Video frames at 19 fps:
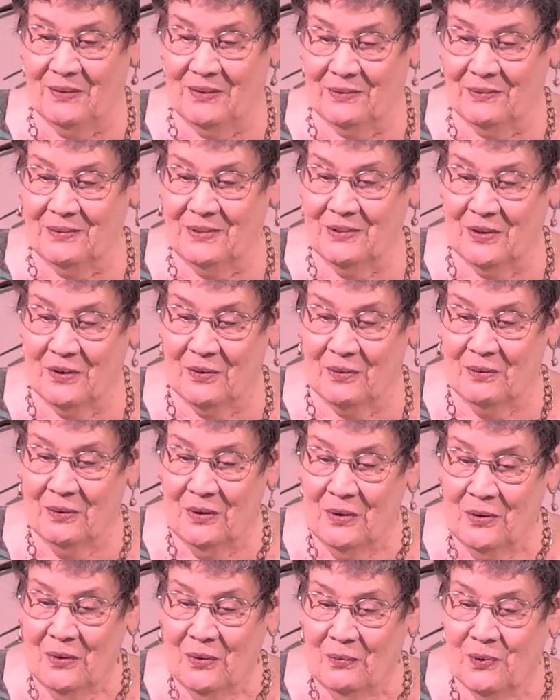We were, you know,
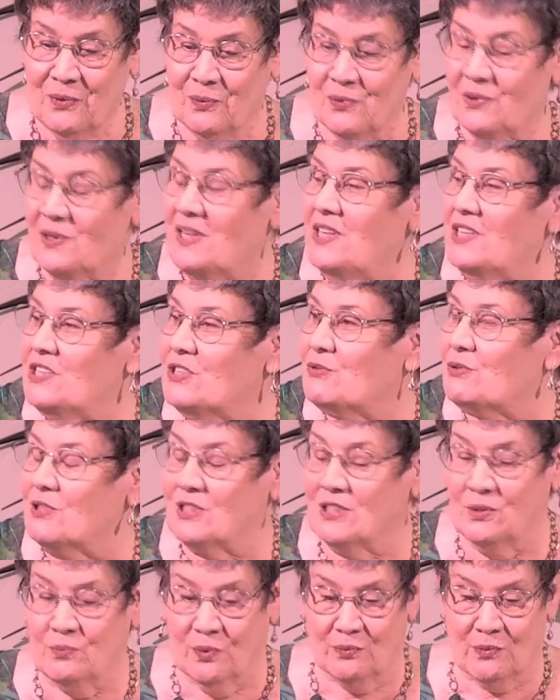when we're
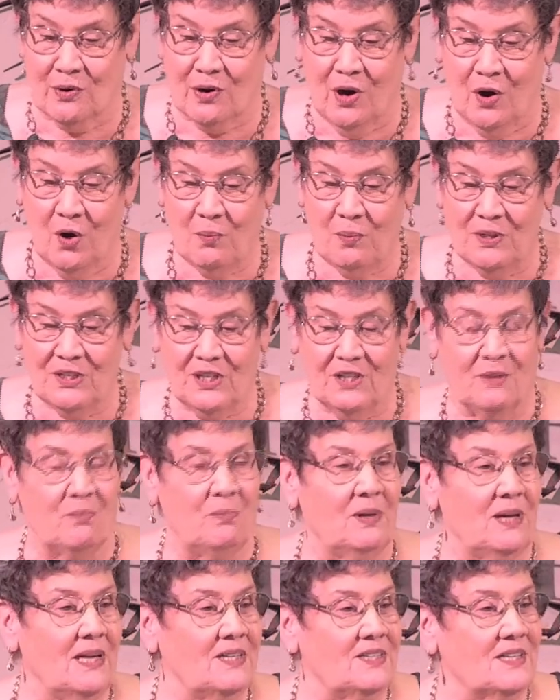interested, when we're open to the
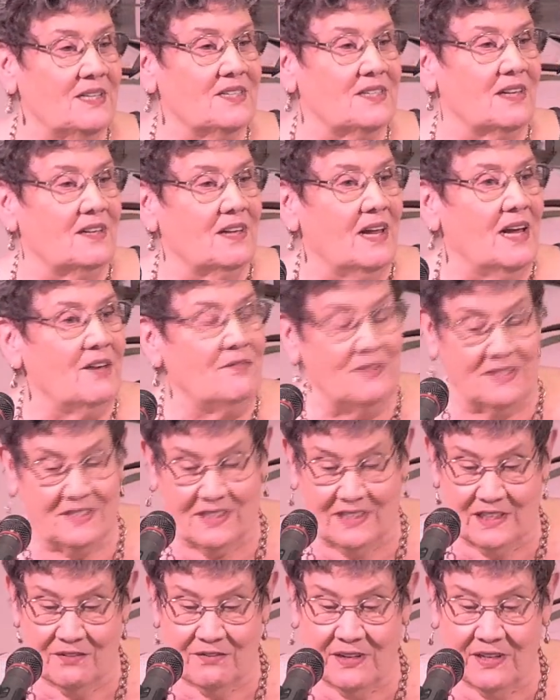blessings that life is
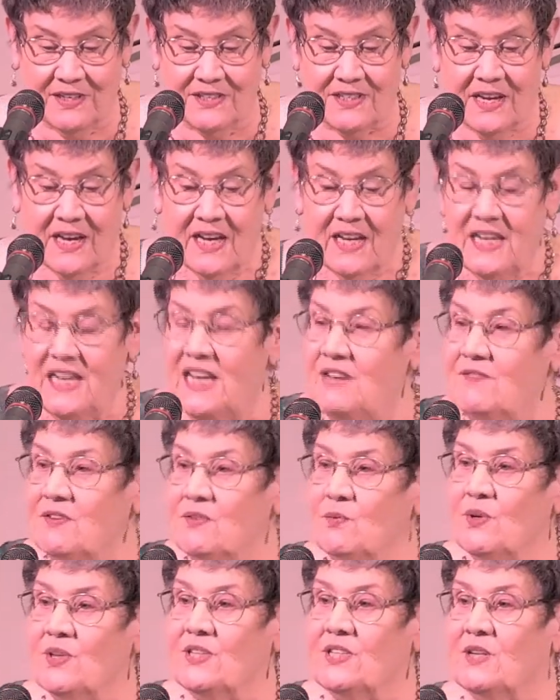giving us,
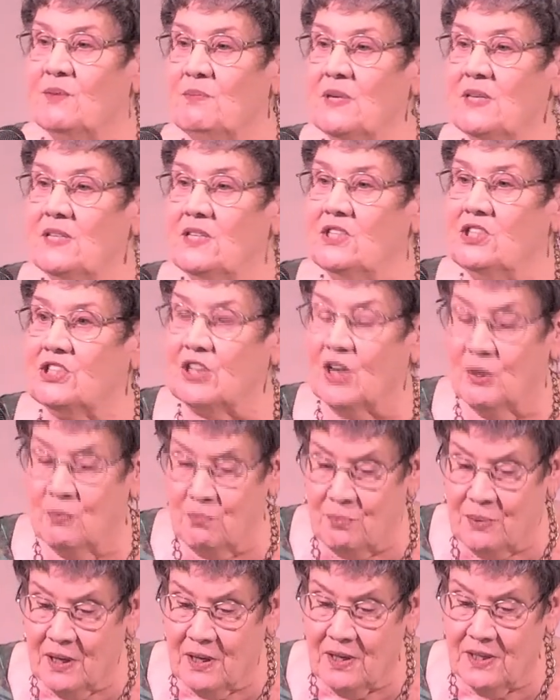even with diminished
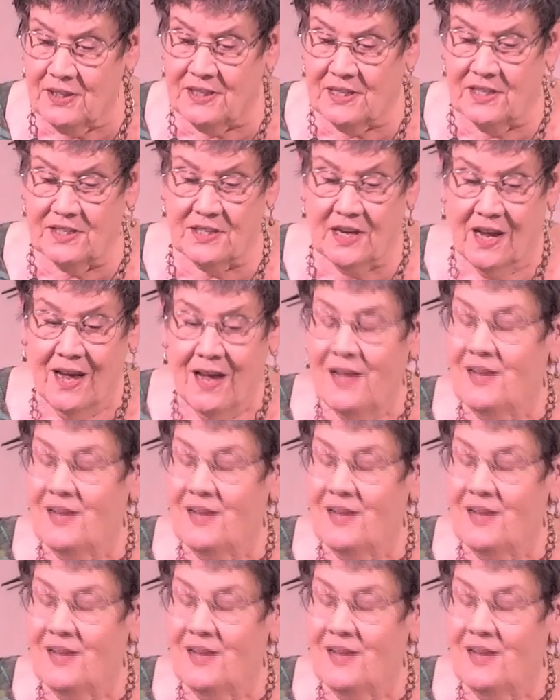abilities,